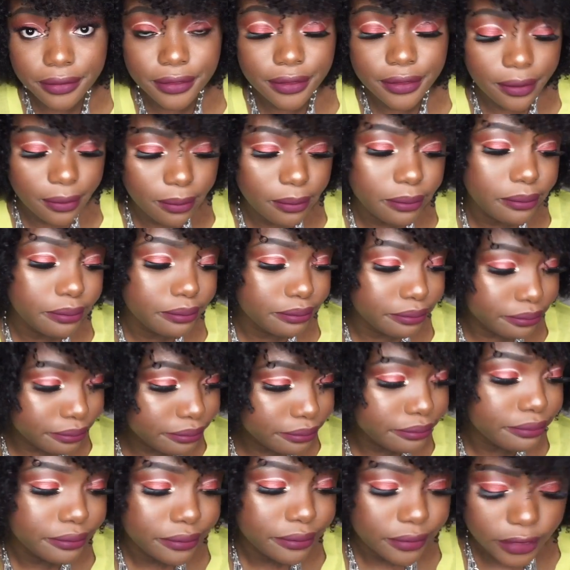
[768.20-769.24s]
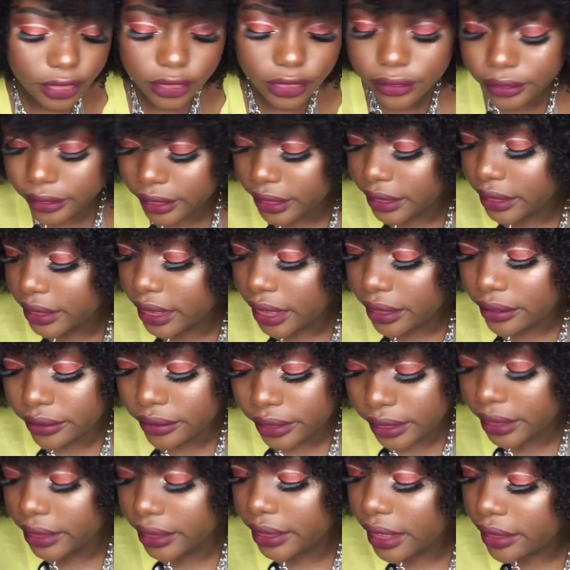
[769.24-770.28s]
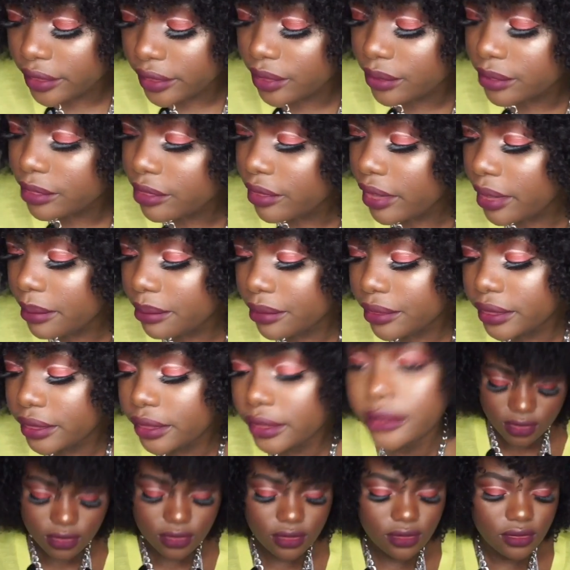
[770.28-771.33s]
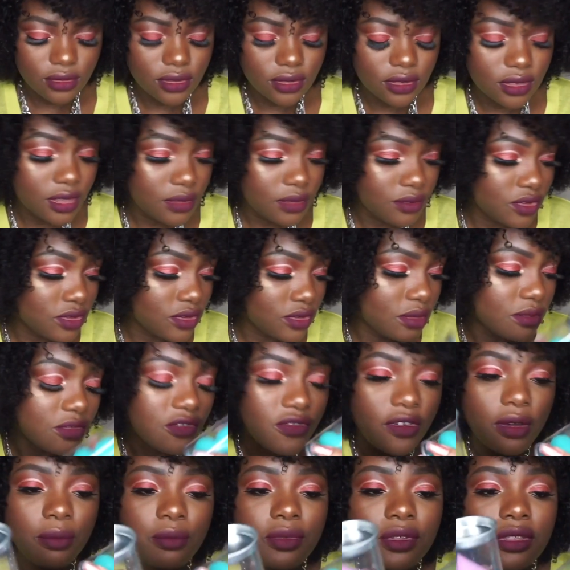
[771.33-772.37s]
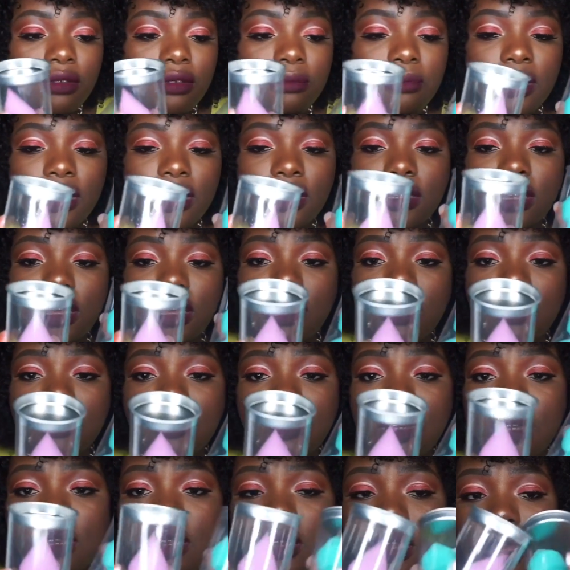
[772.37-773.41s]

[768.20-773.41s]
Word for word: so understand hit that subscribe button so she sent me some of her beauty blender i actually